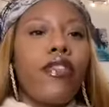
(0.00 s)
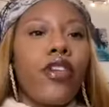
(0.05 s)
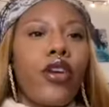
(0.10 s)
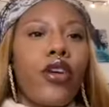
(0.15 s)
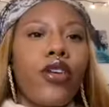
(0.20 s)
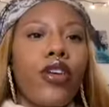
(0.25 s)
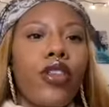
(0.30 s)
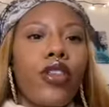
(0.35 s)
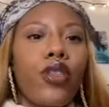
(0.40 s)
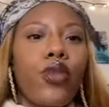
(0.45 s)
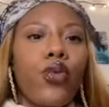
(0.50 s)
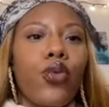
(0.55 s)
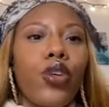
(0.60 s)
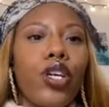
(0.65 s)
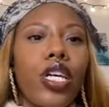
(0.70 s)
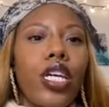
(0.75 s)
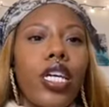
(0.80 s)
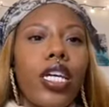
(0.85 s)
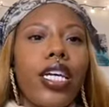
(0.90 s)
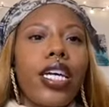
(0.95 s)

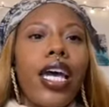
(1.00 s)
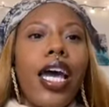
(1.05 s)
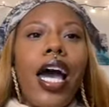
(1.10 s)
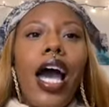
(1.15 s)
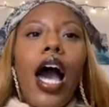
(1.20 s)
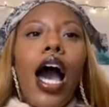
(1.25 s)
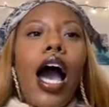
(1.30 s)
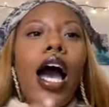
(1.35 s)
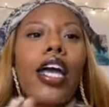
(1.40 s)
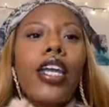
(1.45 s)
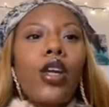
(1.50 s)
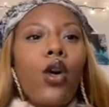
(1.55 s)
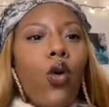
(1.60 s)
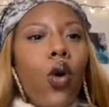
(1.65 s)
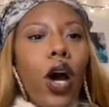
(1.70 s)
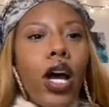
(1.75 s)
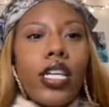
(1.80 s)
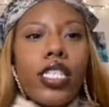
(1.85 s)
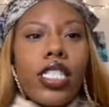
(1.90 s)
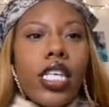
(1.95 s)
thirty-three. I know
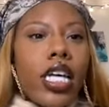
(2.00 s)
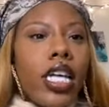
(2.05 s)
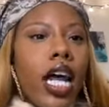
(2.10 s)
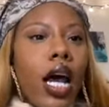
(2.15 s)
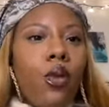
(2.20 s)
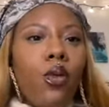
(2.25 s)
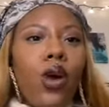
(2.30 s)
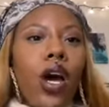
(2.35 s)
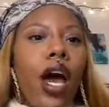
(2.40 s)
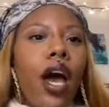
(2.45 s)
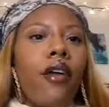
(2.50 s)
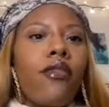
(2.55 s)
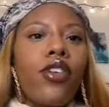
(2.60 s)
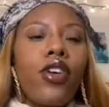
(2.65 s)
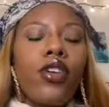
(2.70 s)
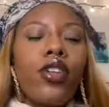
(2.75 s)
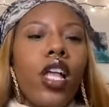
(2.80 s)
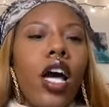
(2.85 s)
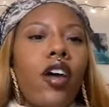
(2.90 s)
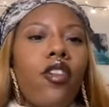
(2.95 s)
I said I would have
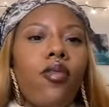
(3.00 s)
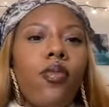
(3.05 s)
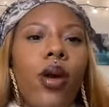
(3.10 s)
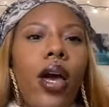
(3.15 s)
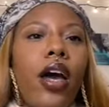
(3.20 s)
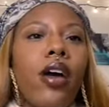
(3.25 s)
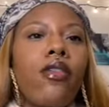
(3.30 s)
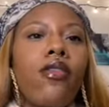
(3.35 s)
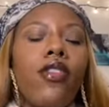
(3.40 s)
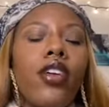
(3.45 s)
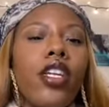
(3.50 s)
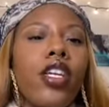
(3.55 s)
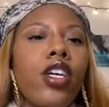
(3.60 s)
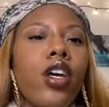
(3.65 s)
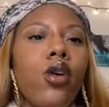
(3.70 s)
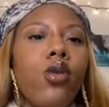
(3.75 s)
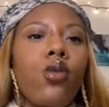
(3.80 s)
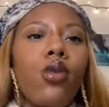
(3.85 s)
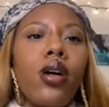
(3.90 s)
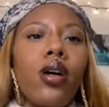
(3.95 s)
your Life Path
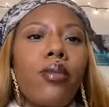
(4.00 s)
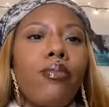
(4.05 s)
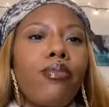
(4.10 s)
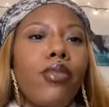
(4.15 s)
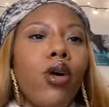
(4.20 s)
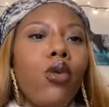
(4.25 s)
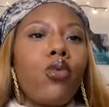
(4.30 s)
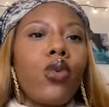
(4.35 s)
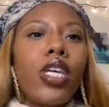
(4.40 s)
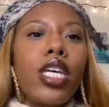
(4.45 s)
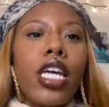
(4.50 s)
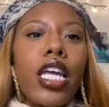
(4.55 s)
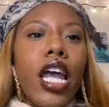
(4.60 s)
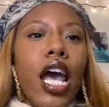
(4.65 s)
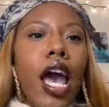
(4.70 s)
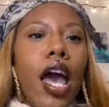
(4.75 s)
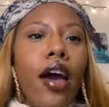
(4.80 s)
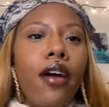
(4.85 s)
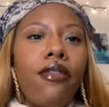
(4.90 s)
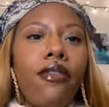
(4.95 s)
video up a week and a
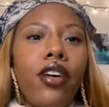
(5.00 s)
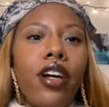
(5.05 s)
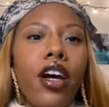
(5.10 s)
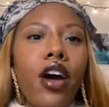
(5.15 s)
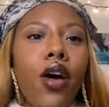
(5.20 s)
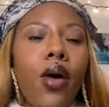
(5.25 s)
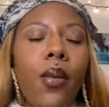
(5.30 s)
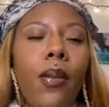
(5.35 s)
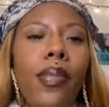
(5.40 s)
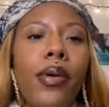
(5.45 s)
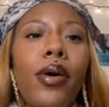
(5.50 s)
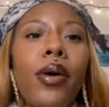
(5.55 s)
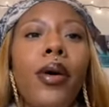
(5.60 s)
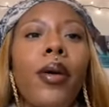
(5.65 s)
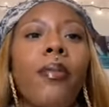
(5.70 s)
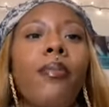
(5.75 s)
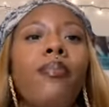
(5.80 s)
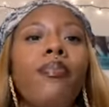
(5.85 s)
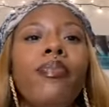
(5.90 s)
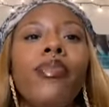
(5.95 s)
half ago, but
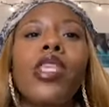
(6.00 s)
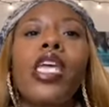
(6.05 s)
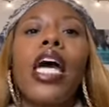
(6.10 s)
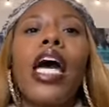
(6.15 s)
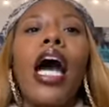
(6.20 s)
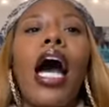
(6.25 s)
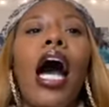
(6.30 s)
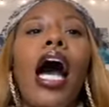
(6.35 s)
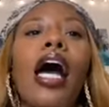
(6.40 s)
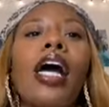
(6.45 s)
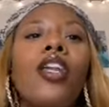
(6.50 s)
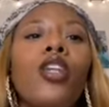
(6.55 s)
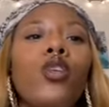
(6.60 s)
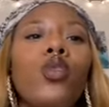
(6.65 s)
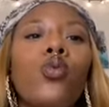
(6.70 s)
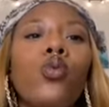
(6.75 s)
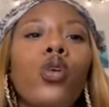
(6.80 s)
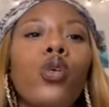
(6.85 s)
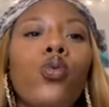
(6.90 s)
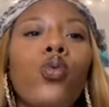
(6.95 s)
I do
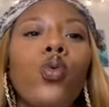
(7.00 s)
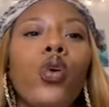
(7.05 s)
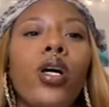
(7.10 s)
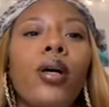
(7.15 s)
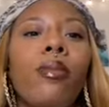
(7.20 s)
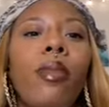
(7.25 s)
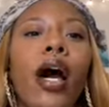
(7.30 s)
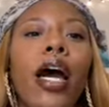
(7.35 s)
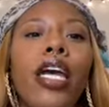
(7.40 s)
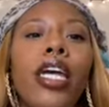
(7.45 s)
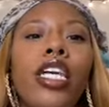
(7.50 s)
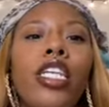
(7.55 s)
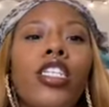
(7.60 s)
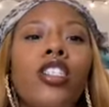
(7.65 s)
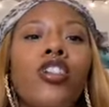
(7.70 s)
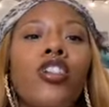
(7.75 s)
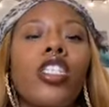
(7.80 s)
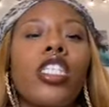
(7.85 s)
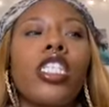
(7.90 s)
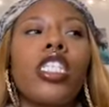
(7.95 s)
with what my
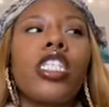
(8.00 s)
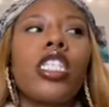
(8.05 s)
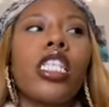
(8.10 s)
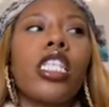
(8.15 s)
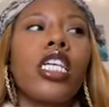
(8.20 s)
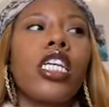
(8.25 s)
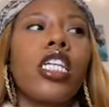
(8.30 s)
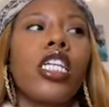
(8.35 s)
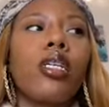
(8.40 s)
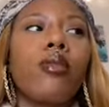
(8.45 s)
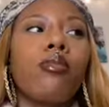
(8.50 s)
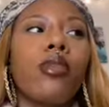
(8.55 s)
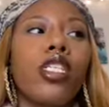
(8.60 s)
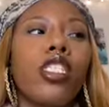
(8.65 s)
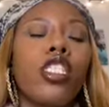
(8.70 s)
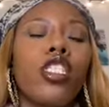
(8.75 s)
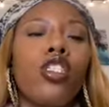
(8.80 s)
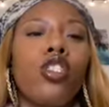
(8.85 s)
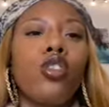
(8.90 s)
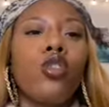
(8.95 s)
energy is leading me
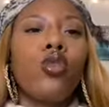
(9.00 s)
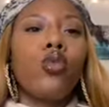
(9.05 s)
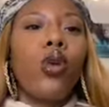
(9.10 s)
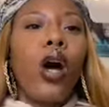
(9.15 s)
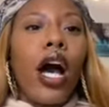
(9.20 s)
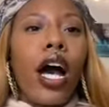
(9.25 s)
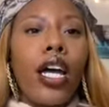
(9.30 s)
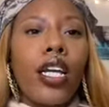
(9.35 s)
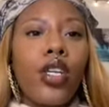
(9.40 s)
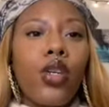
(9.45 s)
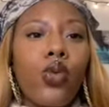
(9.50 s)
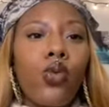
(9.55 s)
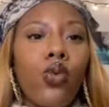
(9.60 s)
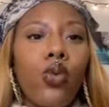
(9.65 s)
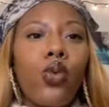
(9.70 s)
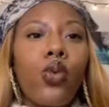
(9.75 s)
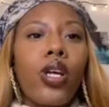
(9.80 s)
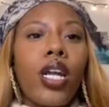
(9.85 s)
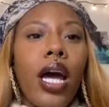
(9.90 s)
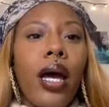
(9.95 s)
to do. I do
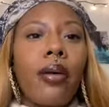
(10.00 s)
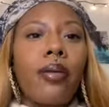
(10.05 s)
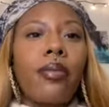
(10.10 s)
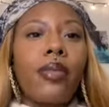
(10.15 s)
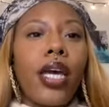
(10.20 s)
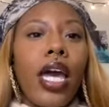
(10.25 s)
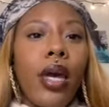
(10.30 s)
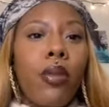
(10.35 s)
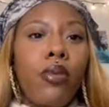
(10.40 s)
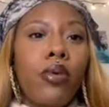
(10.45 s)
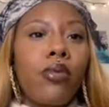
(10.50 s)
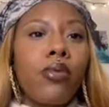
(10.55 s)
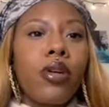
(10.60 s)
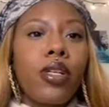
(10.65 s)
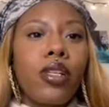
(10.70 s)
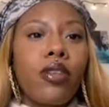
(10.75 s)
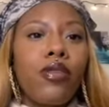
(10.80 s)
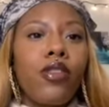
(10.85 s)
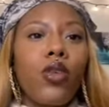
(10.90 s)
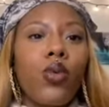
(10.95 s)
with what I'm capable
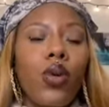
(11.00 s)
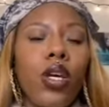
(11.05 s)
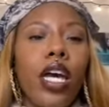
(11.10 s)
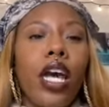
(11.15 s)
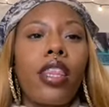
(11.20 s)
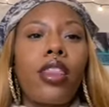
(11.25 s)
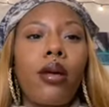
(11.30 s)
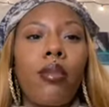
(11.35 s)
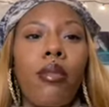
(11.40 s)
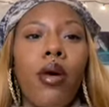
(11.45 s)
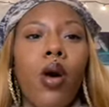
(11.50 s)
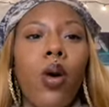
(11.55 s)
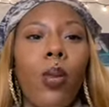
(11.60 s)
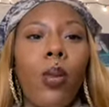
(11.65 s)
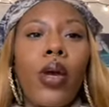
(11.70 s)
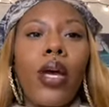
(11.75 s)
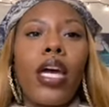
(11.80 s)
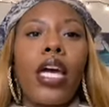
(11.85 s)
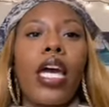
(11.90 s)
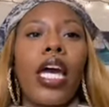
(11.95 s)
of doing at the
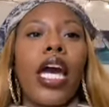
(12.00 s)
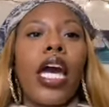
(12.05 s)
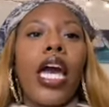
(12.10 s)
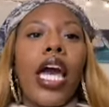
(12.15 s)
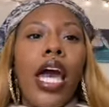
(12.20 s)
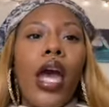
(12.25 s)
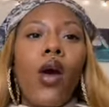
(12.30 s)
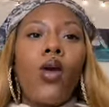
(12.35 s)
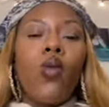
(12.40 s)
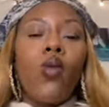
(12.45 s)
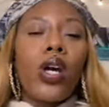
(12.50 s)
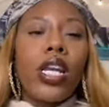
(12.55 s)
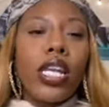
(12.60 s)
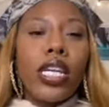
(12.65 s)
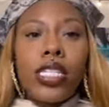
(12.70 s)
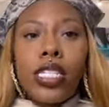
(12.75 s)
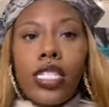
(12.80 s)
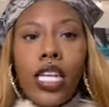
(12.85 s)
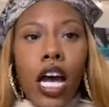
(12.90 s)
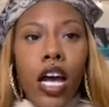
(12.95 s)
moment. And when
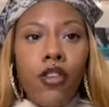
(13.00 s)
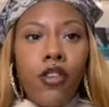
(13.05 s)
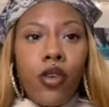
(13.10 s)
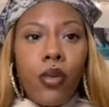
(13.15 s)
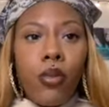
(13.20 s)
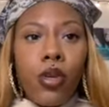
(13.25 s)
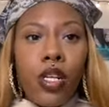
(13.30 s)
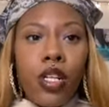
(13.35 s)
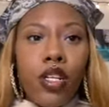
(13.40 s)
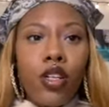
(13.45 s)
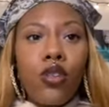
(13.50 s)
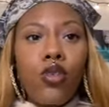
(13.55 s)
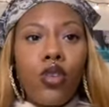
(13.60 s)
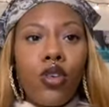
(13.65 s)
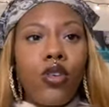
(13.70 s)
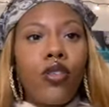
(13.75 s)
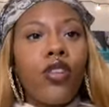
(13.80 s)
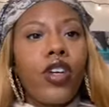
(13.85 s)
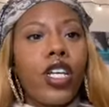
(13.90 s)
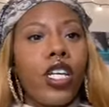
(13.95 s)
it's time for me to do
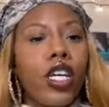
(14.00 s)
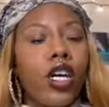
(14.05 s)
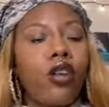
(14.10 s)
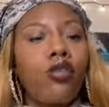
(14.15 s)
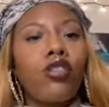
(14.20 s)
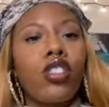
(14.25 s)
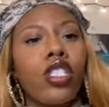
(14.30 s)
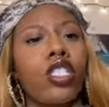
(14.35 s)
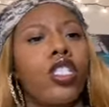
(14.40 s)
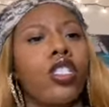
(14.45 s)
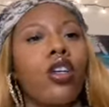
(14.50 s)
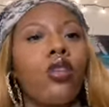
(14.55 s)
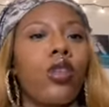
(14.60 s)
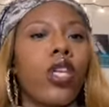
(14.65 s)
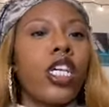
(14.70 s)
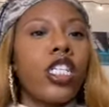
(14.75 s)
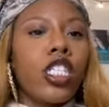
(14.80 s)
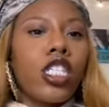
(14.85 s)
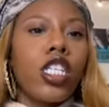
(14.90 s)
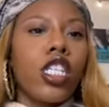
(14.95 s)
your video, just know
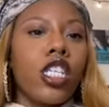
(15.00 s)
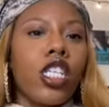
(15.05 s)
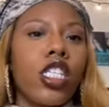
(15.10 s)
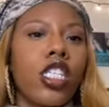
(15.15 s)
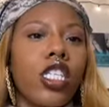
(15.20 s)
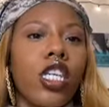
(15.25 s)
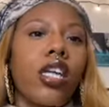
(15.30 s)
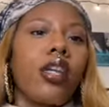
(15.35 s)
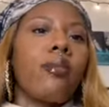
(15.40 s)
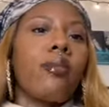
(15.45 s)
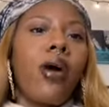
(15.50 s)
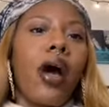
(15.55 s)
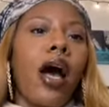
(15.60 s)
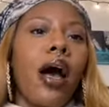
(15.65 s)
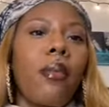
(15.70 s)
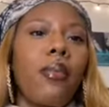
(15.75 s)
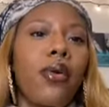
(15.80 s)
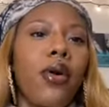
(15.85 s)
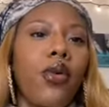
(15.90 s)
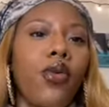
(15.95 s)
that shit is gonna
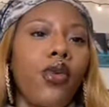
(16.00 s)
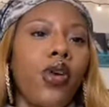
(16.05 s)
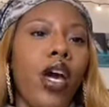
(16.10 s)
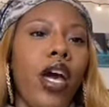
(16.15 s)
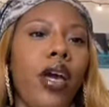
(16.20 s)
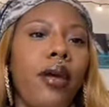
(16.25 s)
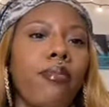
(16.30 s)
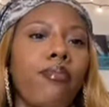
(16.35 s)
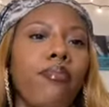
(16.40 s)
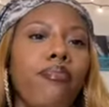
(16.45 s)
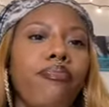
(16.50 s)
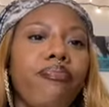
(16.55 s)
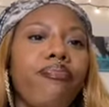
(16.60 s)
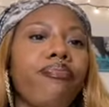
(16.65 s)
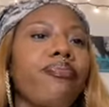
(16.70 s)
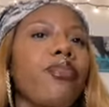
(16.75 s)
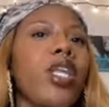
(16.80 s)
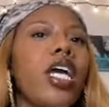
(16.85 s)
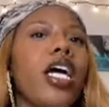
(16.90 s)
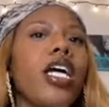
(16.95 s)
pop, okay?
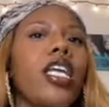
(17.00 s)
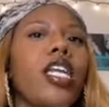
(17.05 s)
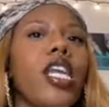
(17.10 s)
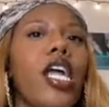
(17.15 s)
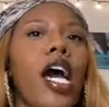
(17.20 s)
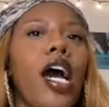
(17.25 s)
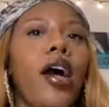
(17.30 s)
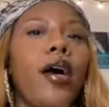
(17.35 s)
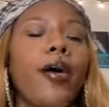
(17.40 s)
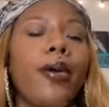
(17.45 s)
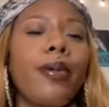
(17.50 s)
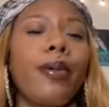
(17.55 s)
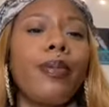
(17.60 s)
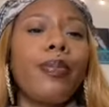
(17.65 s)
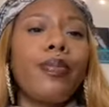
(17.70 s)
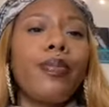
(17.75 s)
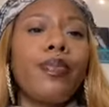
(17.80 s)
Now,